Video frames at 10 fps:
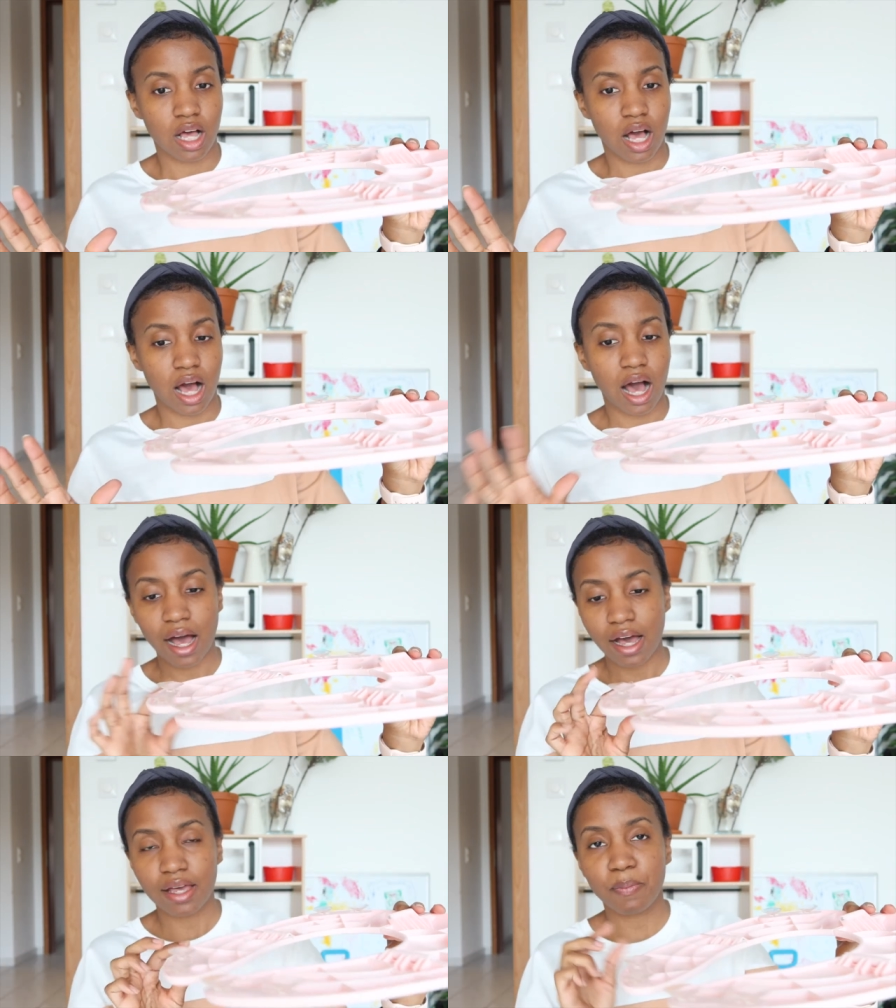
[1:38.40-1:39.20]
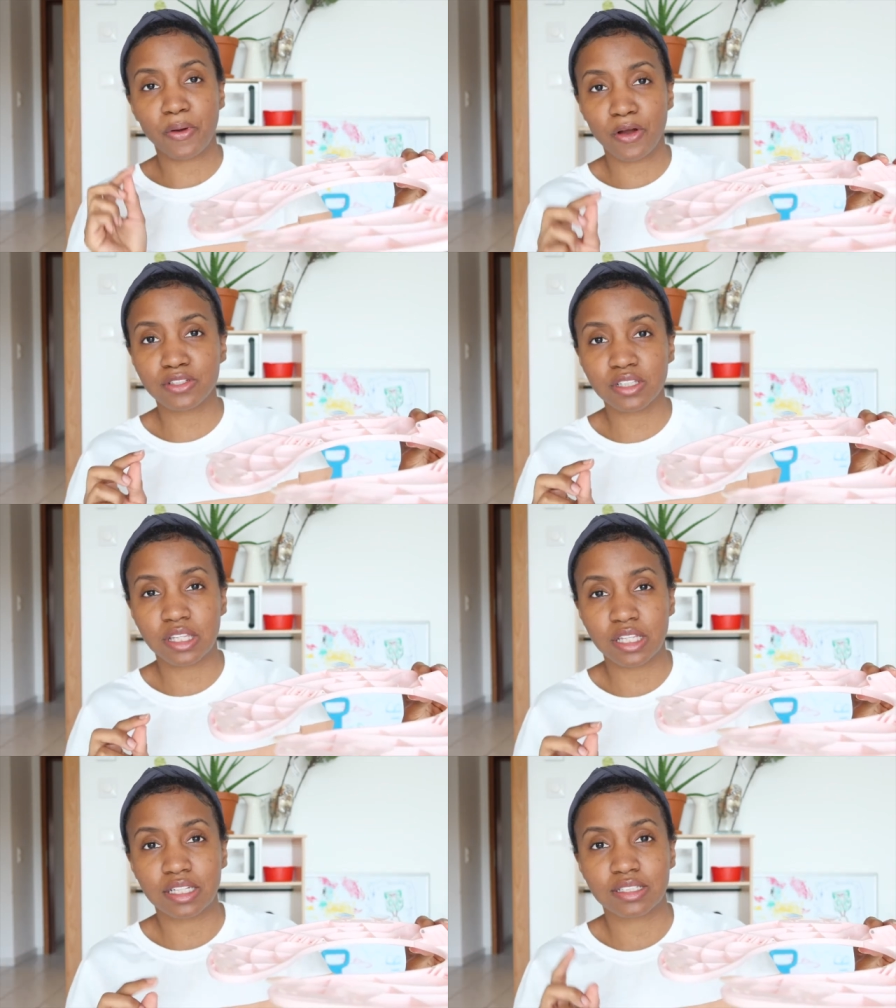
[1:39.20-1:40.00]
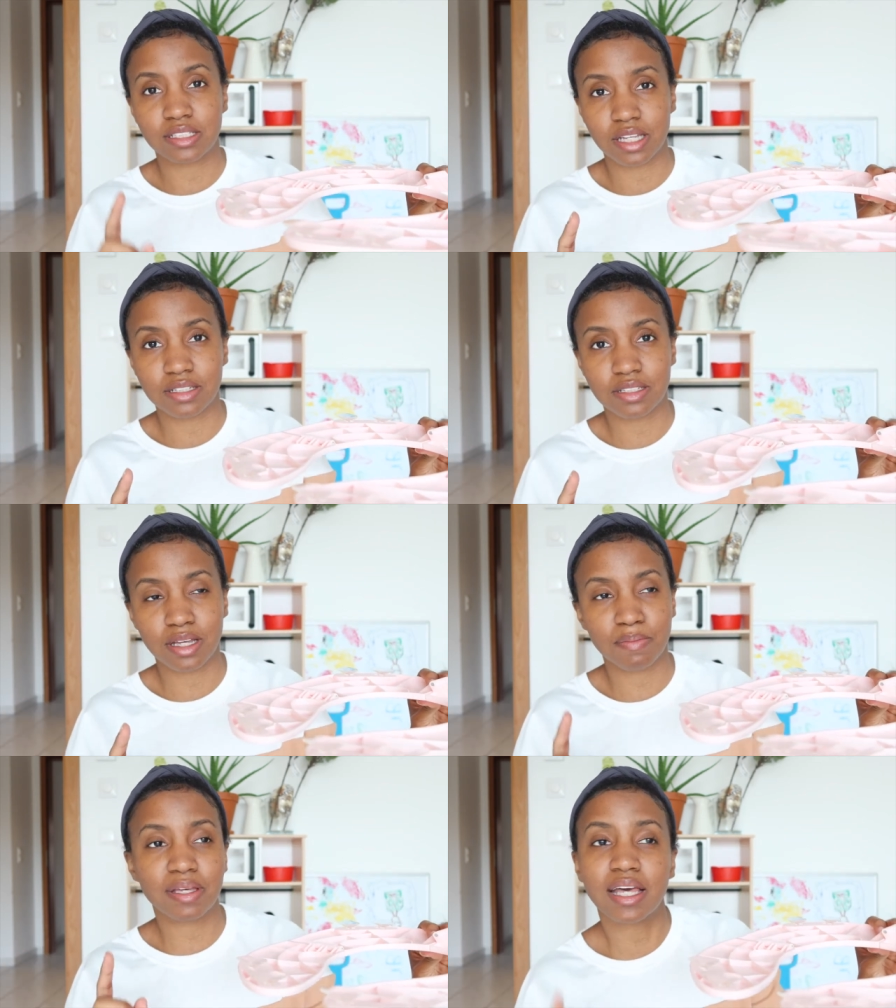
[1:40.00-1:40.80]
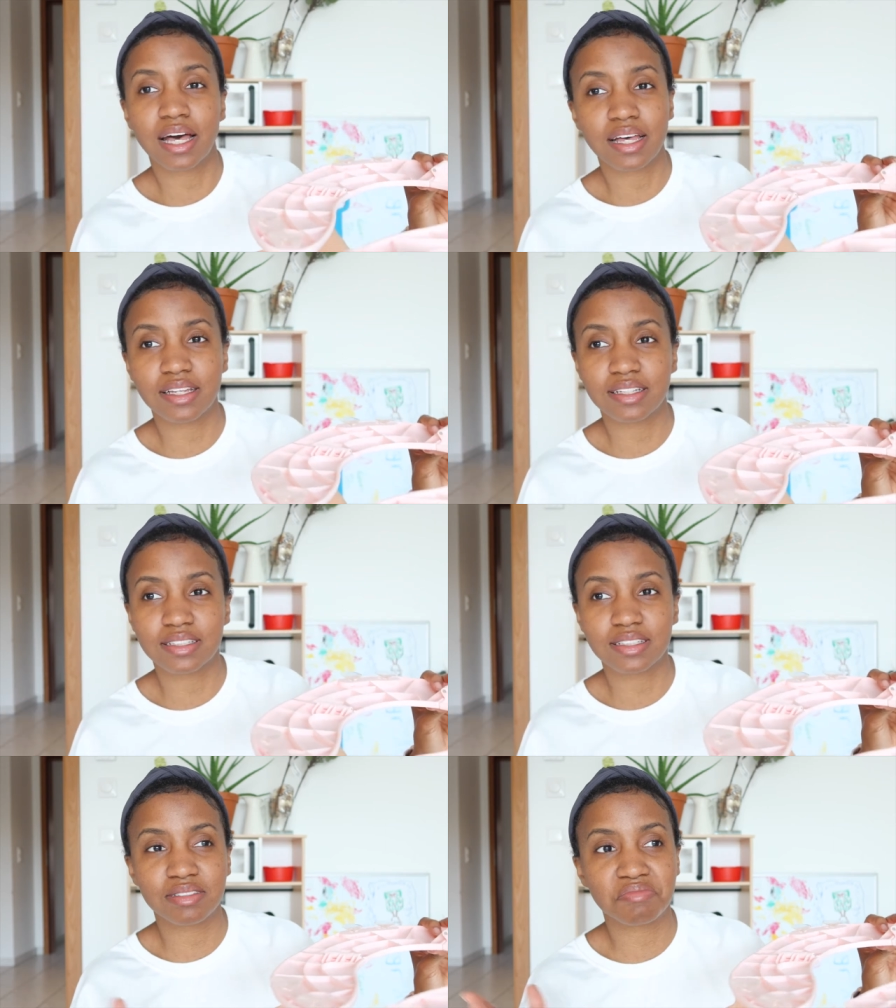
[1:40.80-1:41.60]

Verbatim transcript: I personally think that's disgusting because,